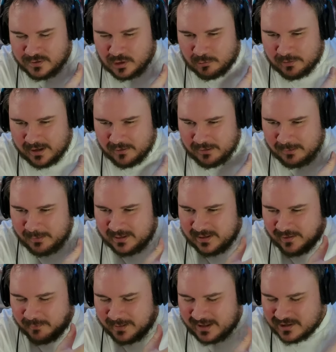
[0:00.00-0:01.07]
Show her nothing but
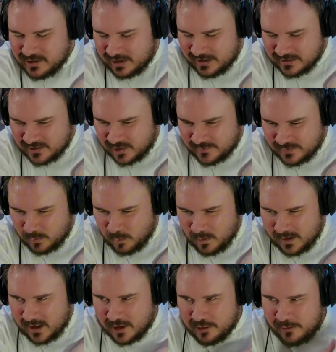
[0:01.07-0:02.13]
love because she deserves it
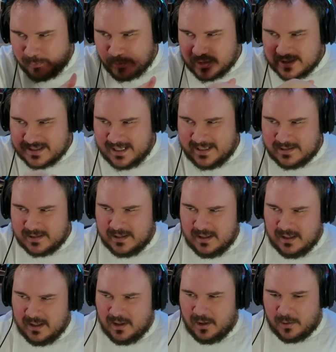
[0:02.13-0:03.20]
100%.
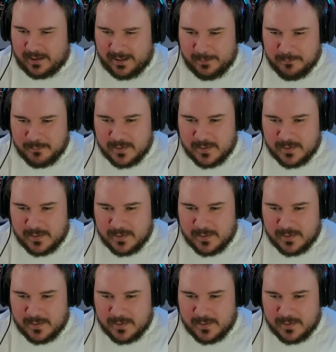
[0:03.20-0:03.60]
Okay.